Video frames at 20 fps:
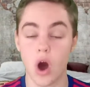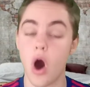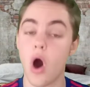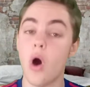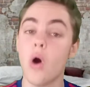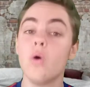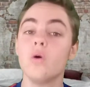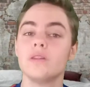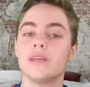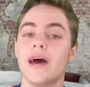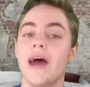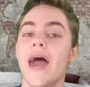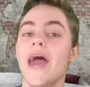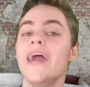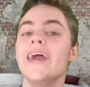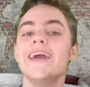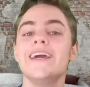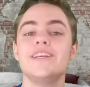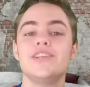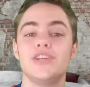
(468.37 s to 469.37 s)
older,
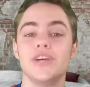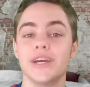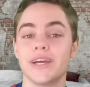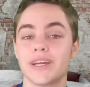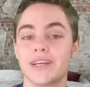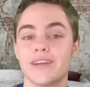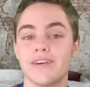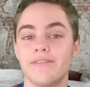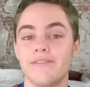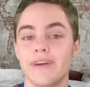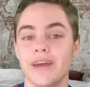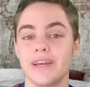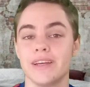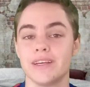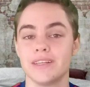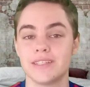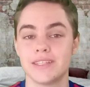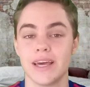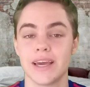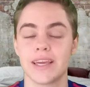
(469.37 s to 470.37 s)
aging
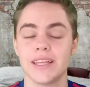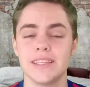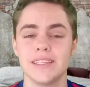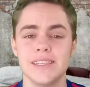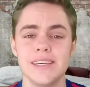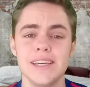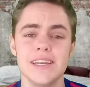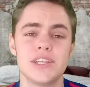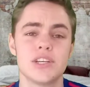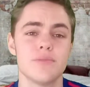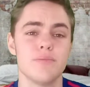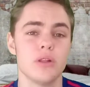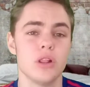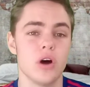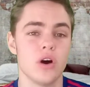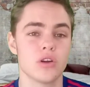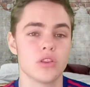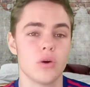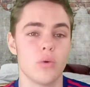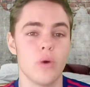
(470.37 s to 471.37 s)
defenders that can teach him
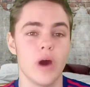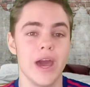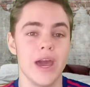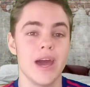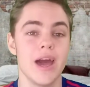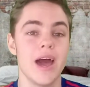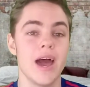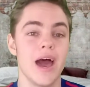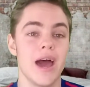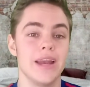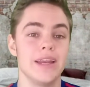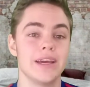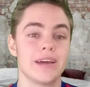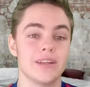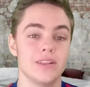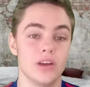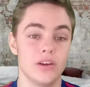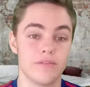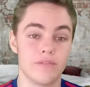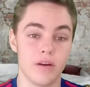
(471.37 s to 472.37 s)
along the way and he
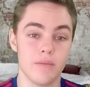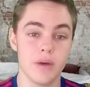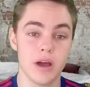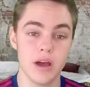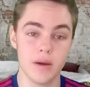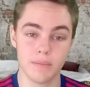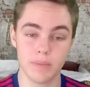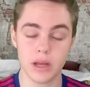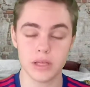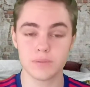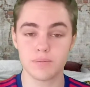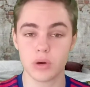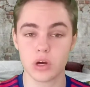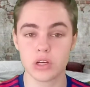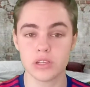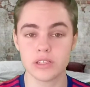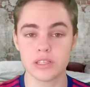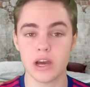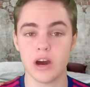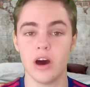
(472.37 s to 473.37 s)
can learn from. Plus,
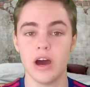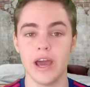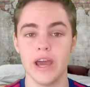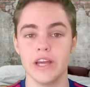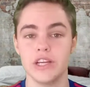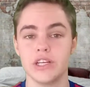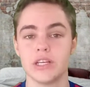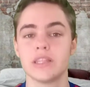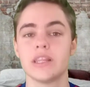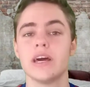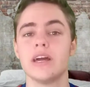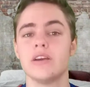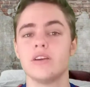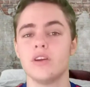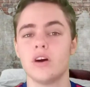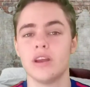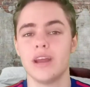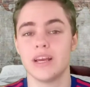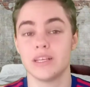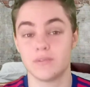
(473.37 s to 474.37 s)
because they are aging, they're
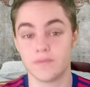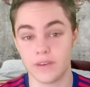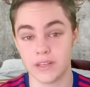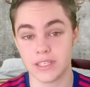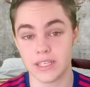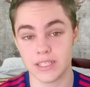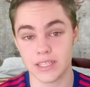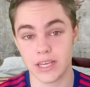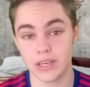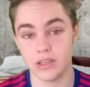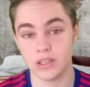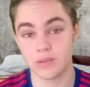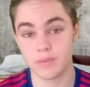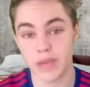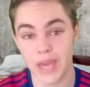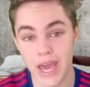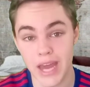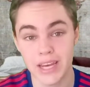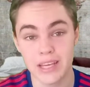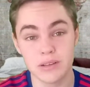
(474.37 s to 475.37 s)
not as fit as they used to
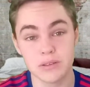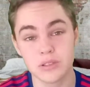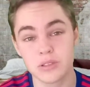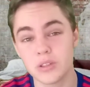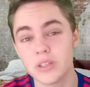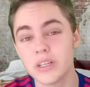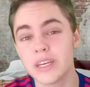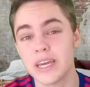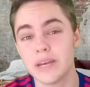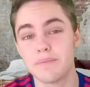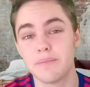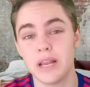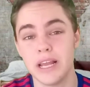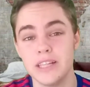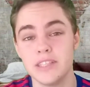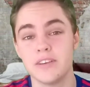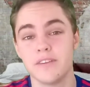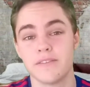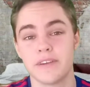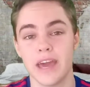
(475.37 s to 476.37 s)
be, and he'll still get
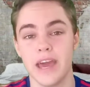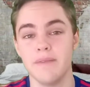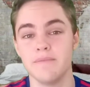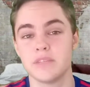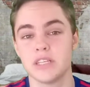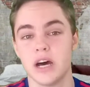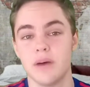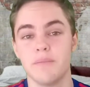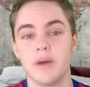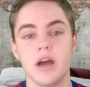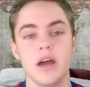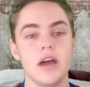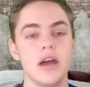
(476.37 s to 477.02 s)
plenty of game time.